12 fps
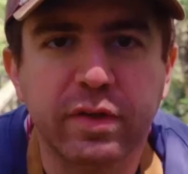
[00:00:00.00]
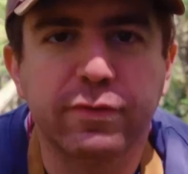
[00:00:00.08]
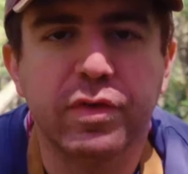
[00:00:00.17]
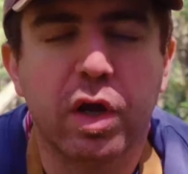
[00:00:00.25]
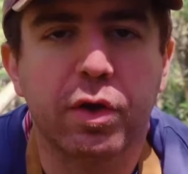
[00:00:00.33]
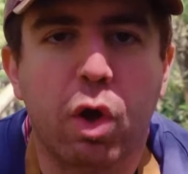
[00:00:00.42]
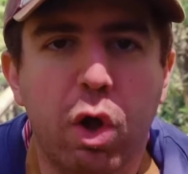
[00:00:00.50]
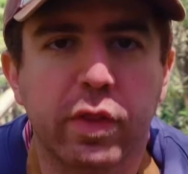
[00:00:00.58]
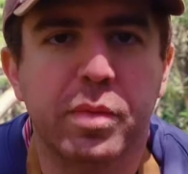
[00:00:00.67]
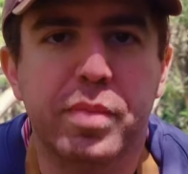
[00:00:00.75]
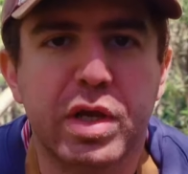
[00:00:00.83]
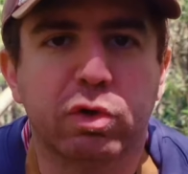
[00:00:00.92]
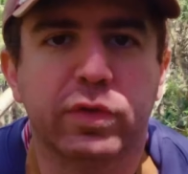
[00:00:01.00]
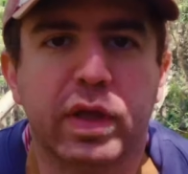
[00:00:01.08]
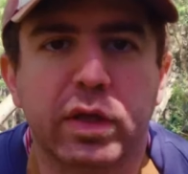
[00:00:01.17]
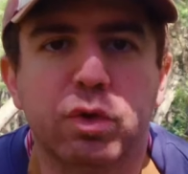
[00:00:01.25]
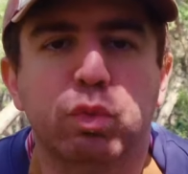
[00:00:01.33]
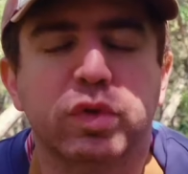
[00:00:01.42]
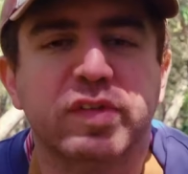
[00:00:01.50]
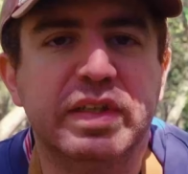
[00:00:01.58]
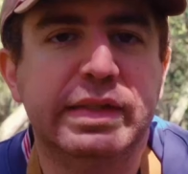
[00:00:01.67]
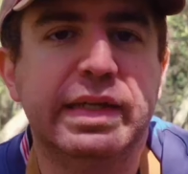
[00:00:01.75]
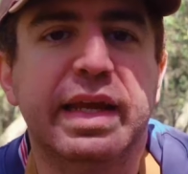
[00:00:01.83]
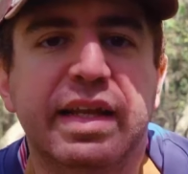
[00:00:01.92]
if not all, the B-roll that you will
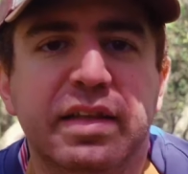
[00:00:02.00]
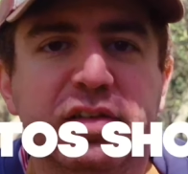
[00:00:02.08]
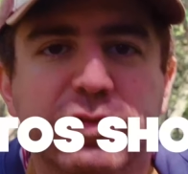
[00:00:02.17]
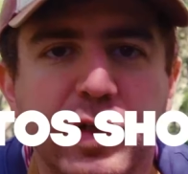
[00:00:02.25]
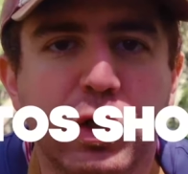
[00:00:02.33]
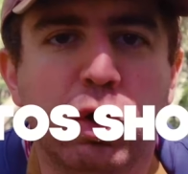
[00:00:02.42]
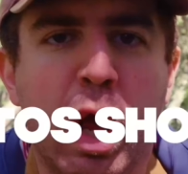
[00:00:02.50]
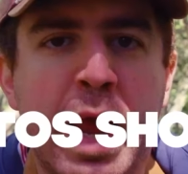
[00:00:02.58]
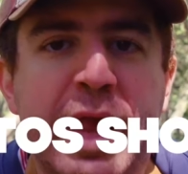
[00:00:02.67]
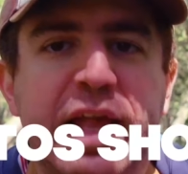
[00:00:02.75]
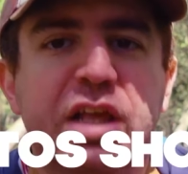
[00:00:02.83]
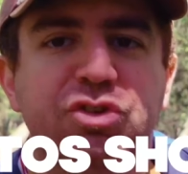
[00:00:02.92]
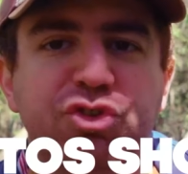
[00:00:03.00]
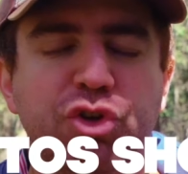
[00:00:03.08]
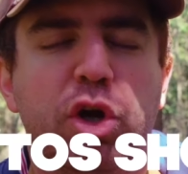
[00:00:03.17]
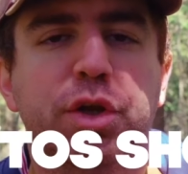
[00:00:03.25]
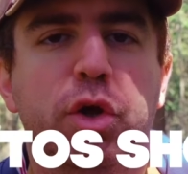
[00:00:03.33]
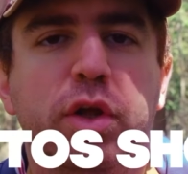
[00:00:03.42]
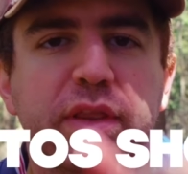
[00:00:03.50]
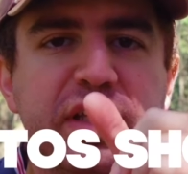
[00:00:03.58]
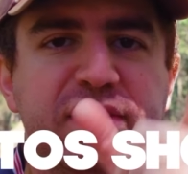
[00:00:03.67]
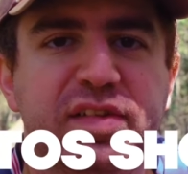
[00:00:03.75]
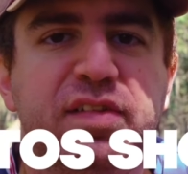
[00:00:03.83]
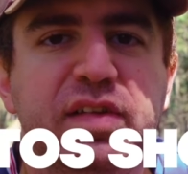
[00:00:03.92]
see today in this video is shot on the
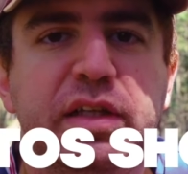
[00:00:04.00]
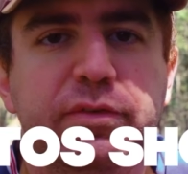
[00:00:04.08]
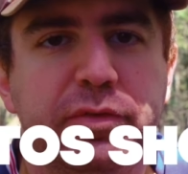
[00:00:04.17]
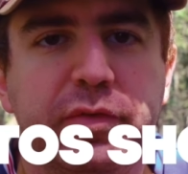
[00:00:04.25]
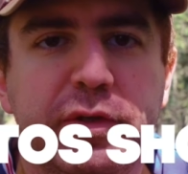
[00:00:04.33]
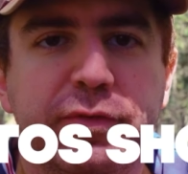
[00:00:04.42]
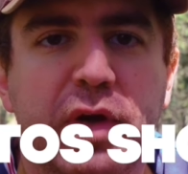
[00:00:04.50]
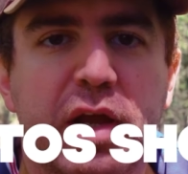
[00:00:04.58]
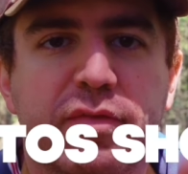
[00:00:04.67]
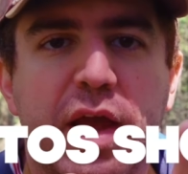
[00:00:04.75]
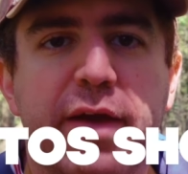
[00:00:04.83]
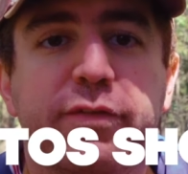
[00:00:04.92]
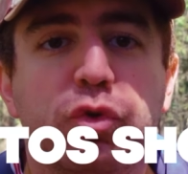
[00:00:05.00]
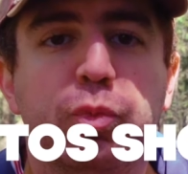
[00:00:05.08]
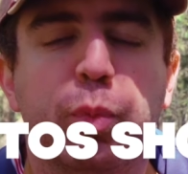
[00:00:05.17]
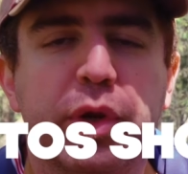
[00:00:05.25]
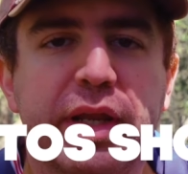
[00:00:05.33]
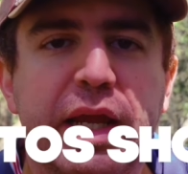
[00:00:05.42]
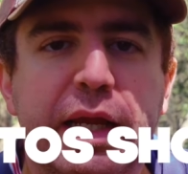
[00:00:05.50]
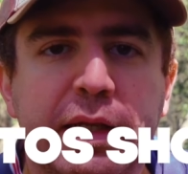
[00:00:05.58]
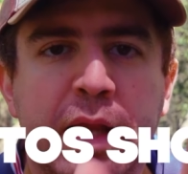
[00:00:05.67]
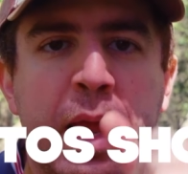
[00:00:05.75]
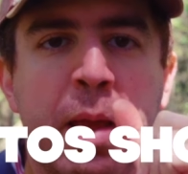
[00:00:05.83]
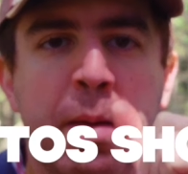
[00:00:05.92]
16-55
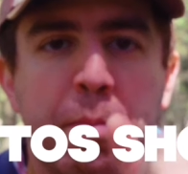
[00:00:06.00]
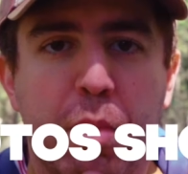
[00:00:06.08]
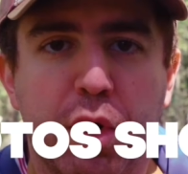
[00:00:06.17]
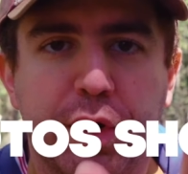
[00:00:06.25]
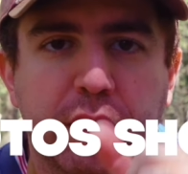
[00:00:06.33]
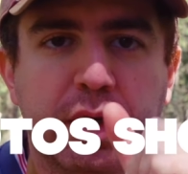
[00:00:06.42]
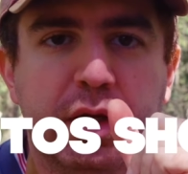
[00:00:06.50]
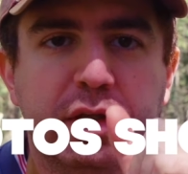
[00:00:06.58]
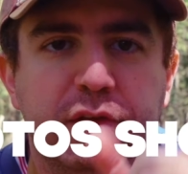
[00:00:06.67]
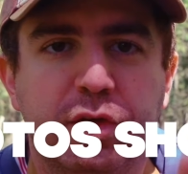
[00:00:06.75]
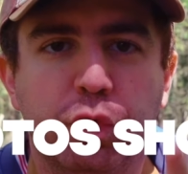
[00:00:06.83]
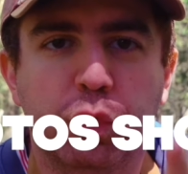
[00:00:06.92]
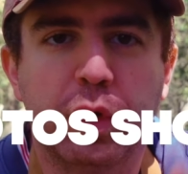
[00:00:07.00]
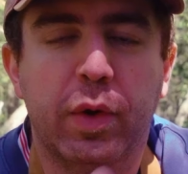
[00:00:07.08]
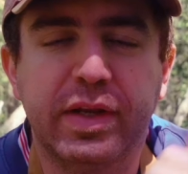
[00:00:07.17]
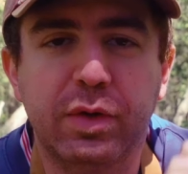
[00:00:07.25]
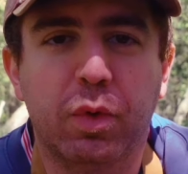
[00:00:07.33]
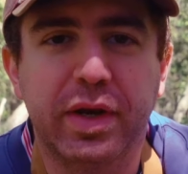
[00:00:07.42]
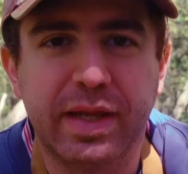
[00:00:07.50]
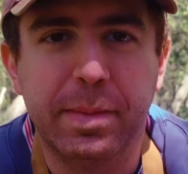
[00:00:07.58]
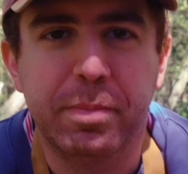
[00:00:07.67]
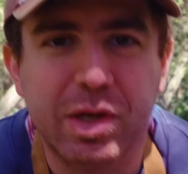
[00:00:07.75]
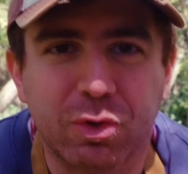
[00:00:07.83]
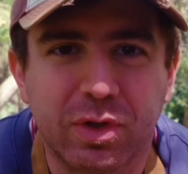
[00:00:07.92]
f2.8 Mark II. Now, I did want to
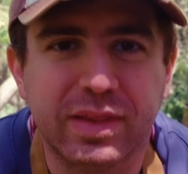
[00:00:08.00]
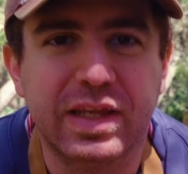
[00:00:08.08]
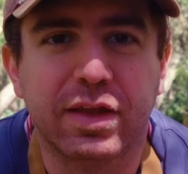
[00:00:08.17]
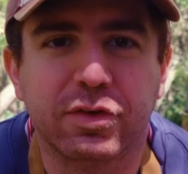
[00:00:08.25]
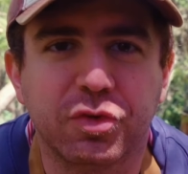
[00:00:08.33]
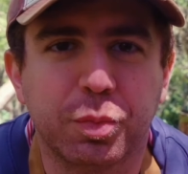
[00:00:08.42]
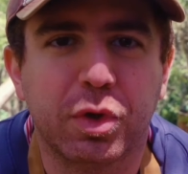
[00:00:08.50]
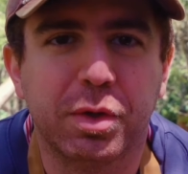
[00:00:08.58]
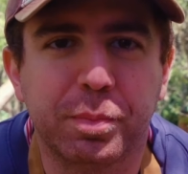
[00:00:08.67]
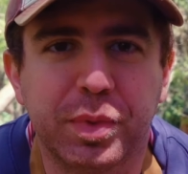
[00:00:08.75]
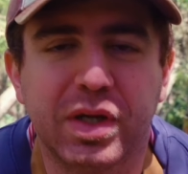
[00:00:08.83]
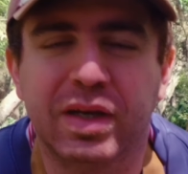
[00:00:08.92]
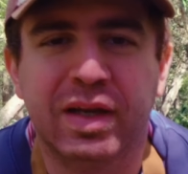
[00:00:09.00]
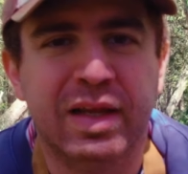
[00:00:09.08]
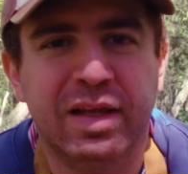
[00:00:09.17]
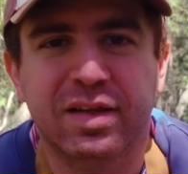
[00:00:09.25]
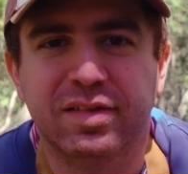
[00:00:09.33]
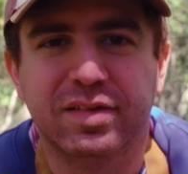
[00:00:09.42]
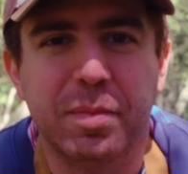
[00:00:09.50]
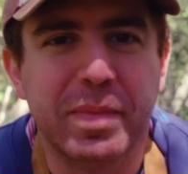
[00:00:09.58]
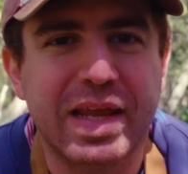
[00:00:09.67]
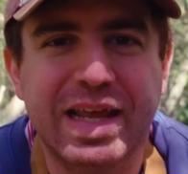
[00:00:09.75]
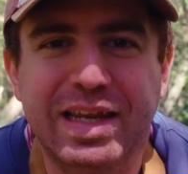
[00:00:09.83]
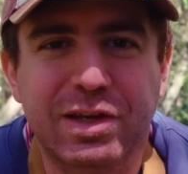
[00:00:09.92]
get B-roll at the other spot, but some
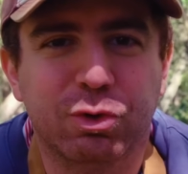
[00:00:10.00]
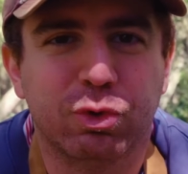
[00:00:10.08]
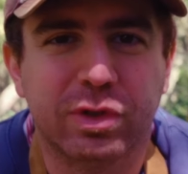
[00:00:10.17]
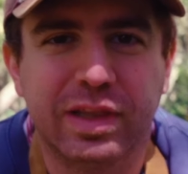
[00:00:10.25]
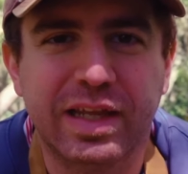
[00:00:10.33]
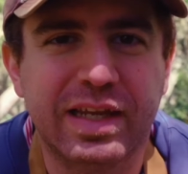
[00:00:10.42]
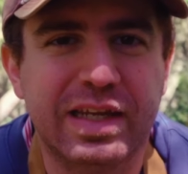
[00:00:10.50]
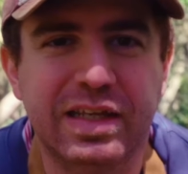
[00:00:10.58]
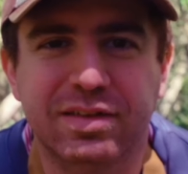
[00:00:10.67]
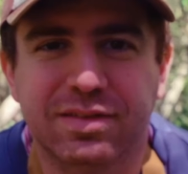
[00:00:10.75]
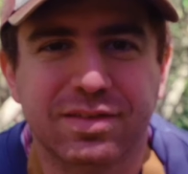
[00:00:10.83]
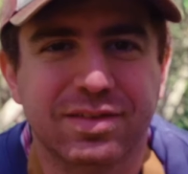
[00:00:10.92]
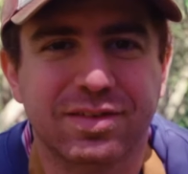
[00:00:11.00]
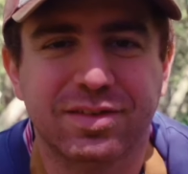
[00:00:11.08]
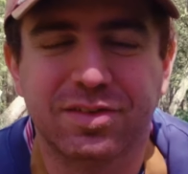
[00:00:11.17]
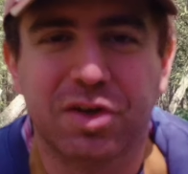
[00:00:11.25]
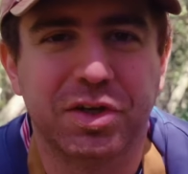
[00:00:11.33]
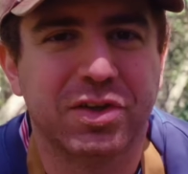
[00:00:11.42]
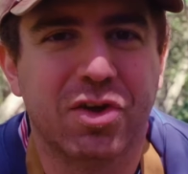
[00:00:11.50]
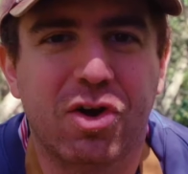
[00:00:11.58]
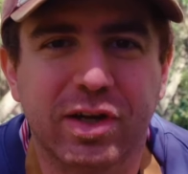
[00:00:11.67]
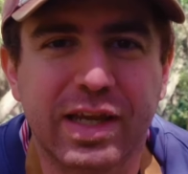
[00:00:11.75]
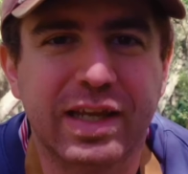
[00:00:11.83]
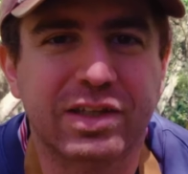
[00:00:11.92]
80-year-old lady started
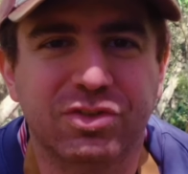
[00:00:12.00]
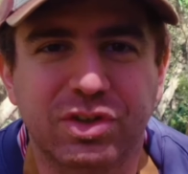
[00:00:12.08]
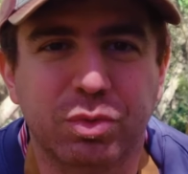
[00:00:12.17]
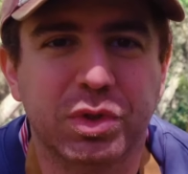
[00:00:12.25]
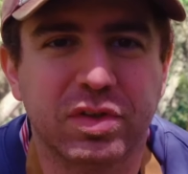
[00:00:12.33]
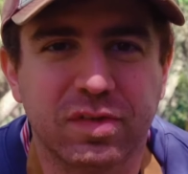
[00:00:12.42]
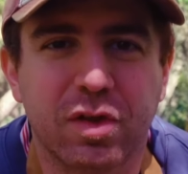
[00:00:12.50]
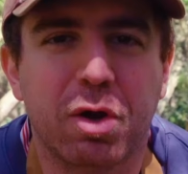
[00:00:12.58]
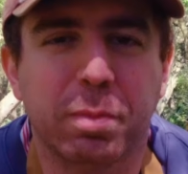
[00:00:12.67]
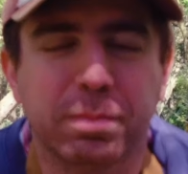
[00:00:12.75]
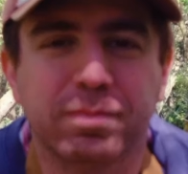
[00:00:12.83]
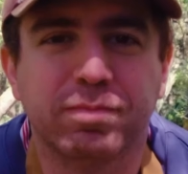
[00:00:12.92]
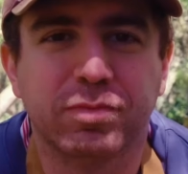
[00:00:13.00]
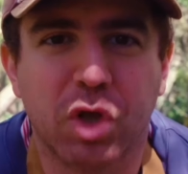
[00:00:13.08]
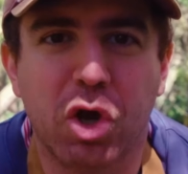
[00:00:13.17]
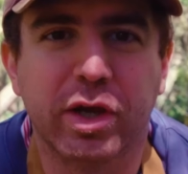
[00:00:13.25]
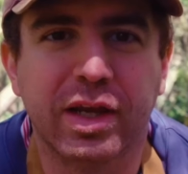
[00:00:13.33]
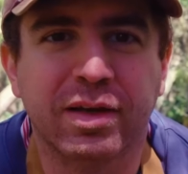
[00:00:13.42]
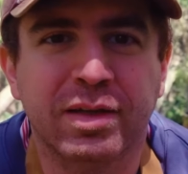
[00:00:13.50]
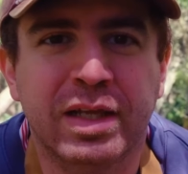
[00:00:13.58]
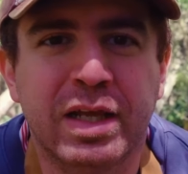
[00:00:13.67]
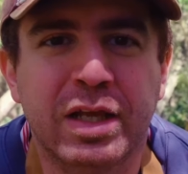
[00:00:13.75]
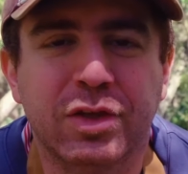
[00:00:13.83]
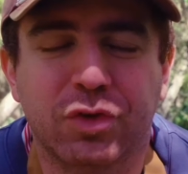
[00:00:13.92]
talking and she wouldn't stop talking,
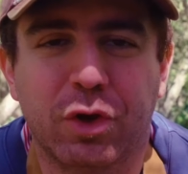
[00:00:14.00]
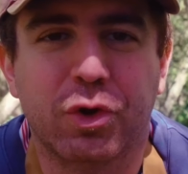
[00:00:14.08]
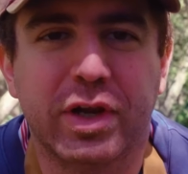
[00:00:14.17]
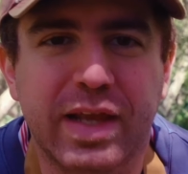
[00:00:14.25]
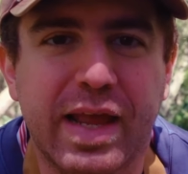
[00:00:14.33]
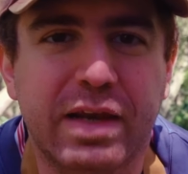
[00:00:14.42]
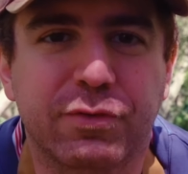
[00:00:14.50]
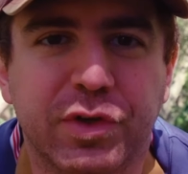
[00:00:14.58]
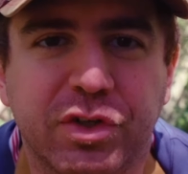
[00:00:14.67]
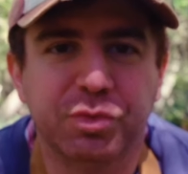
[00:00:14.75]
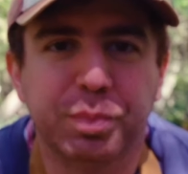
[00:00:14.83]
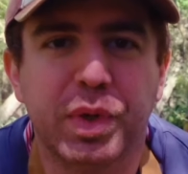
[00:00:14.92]
so I couldn't get any footage.